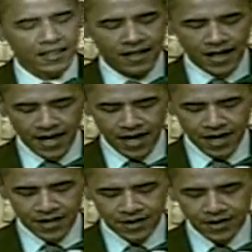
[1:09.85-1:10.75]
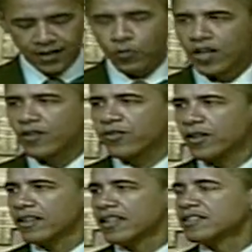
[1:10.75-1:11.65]
uh, and the
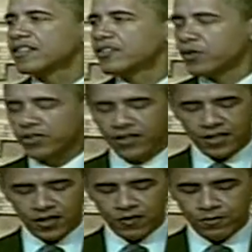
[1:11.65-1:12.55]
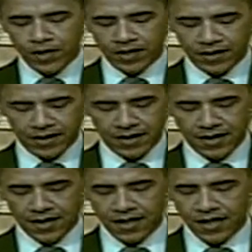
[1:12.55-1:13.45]
wonderful institutions that you've built
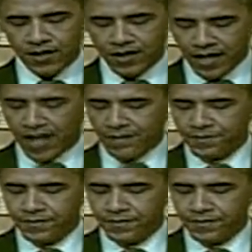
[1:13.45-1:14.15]
here in Ghana.